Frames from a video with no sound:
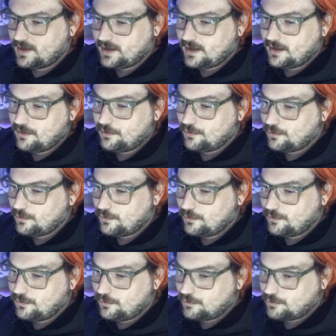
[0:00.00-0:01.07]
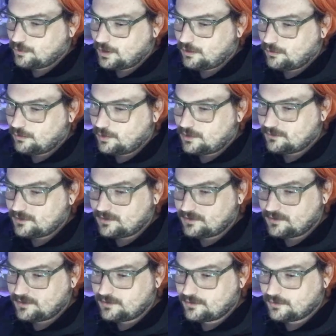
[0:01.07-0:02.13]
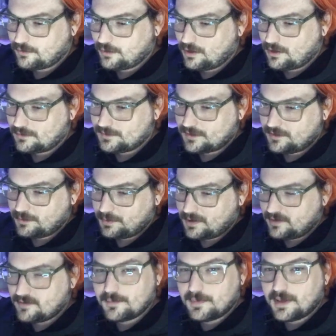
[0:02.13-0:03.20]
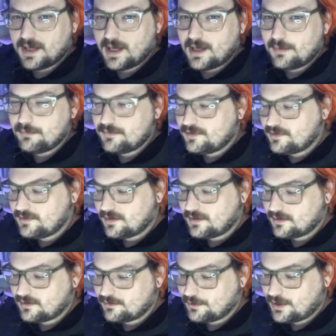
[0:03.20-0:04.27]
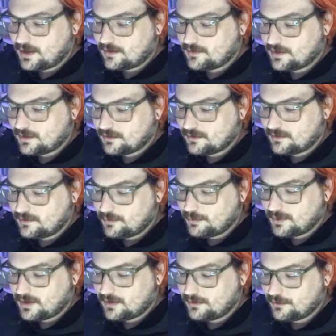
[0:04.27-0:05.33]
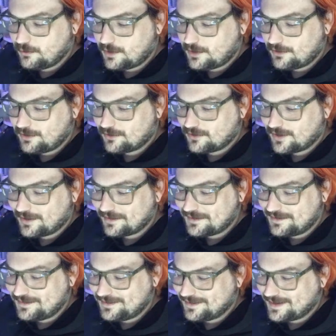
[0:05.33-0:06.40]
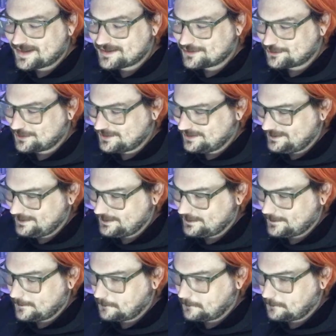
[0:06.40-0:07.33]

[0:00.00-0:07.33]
hang out while one of us or all of us play some games. Right now Tyler's playing through Metal Gear Solid. The last one he